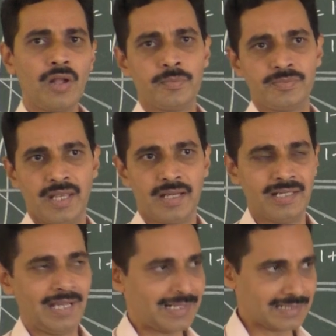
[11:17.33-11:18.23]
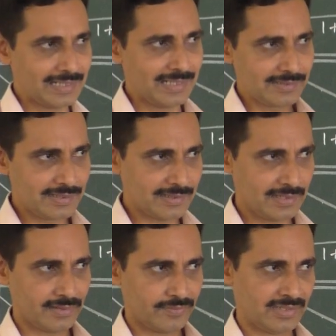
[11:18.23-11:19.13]
the object at the least
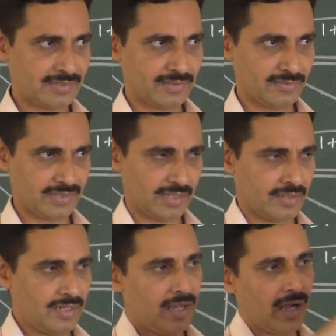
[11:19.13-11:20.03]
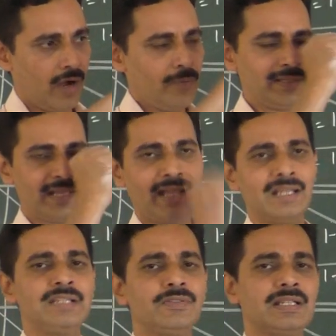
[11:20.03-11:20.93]
distance of distinct vision. How much
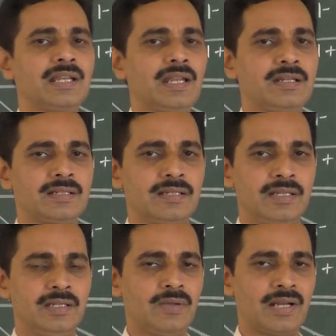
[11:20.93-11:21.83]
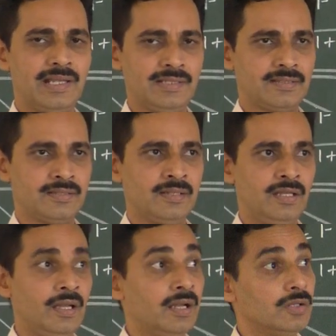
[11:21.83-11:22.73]
angle it will create in your eyes?
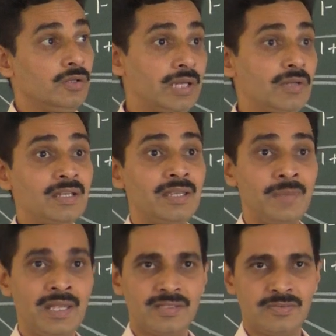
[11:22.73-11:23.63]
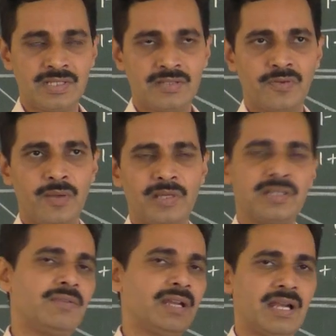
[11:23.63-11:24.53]
Look into the image which is formed
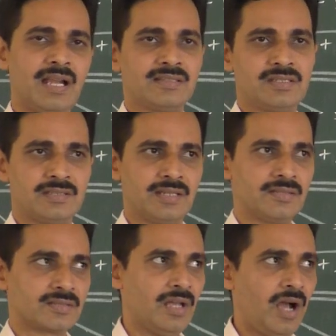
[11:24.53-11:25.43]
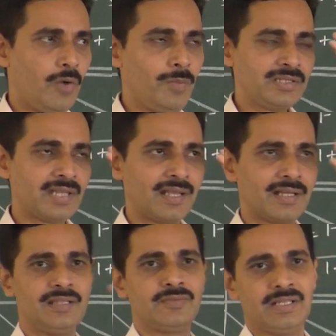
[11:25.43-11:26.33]
at a very large distance. How much
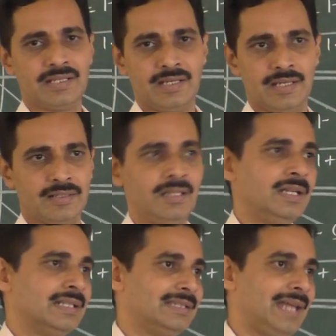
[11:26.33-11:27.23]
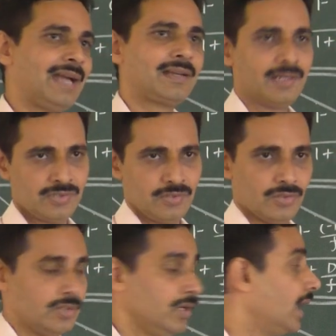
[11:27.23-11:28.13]
angle it will create? That ratio,